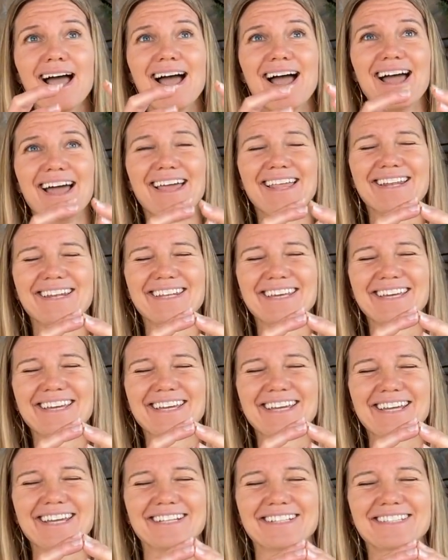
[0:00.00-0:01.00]
And
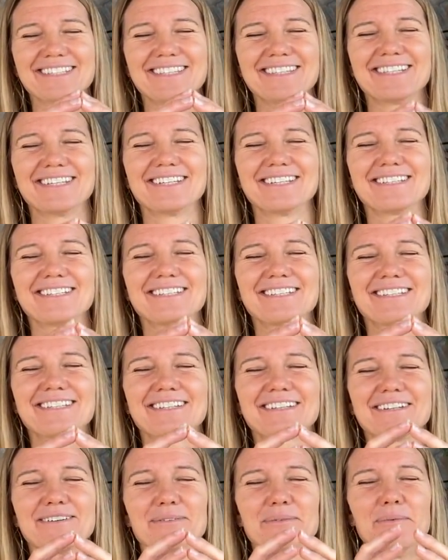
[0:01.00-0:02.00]
it's this
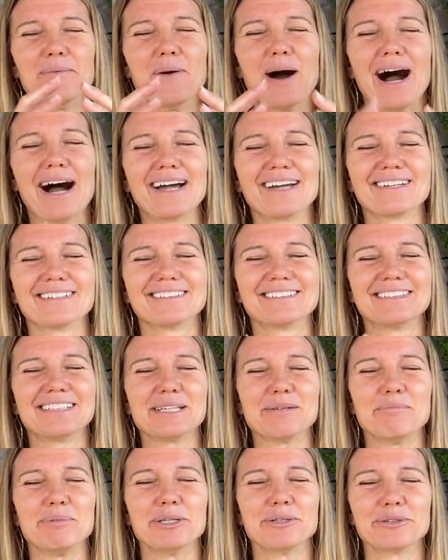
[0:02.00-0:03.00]
wildly
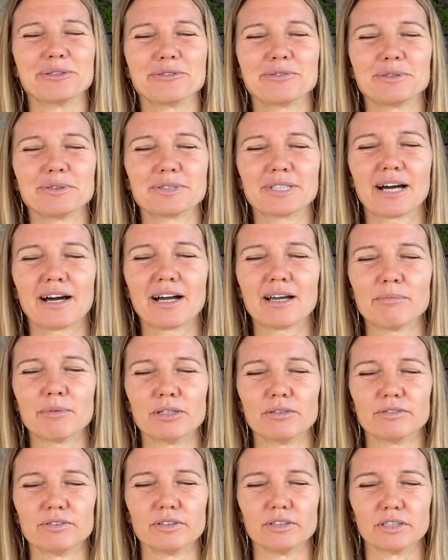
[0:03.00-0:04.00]
beautiful time
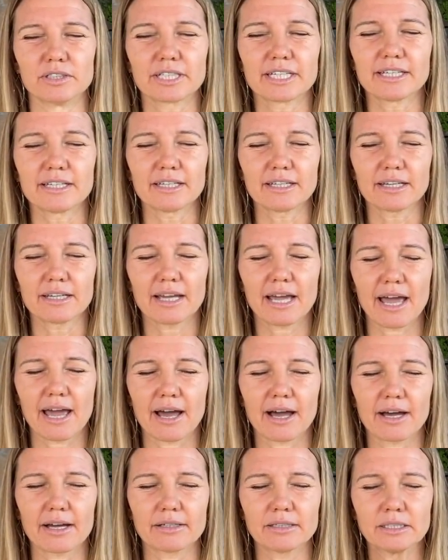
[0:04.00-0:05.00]
of looking
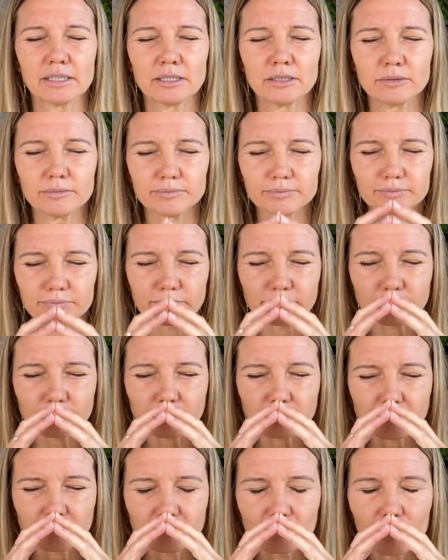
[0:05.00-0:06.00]
at
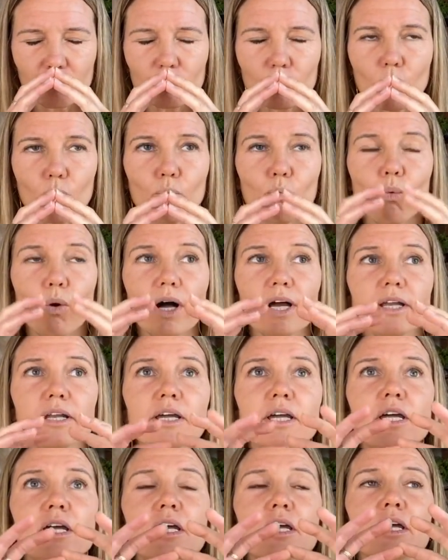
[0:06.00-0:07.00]
what
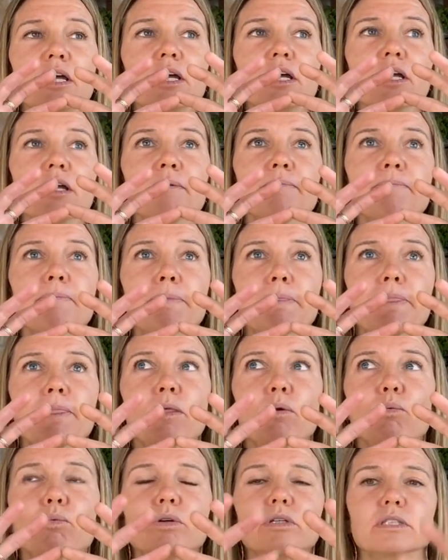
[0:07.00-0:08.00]

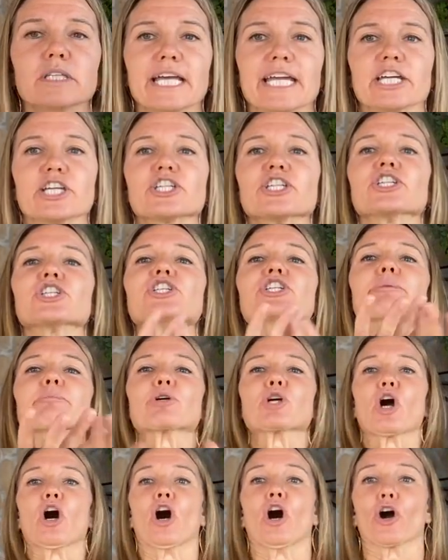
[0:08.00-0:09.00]
relationship
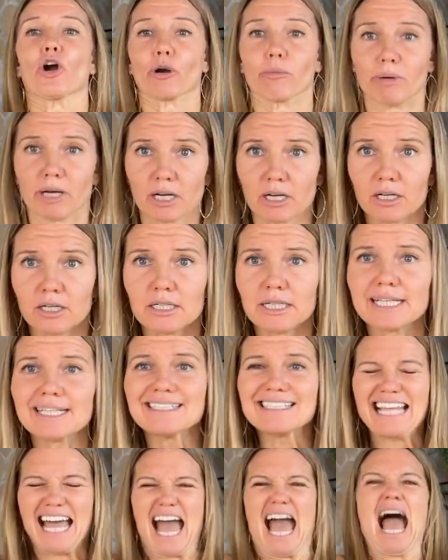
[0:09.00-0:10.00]
karma
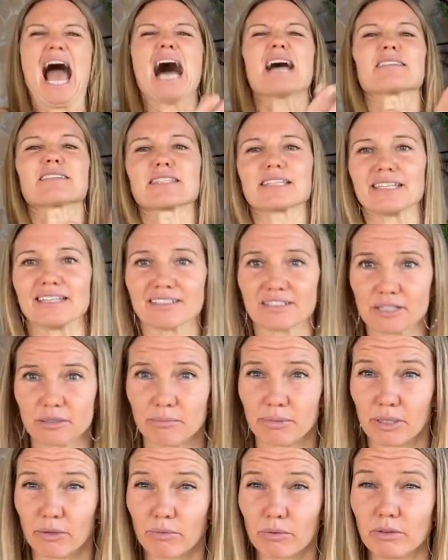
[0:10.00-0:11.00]
is asking to
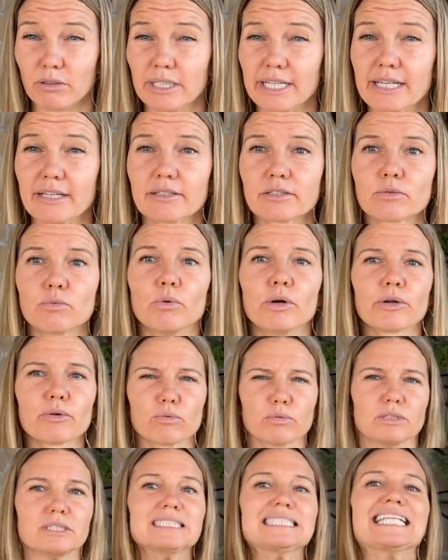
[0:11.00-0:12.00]
be released. What
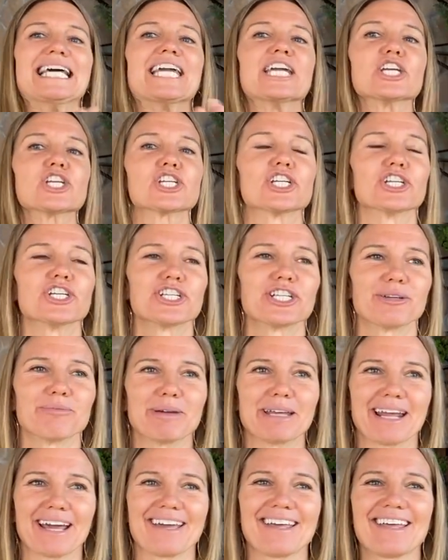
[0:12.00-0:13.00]
relationship,
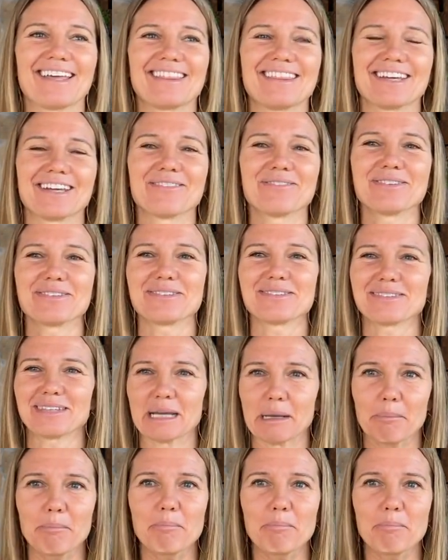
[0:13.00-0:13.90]
and I think of this as like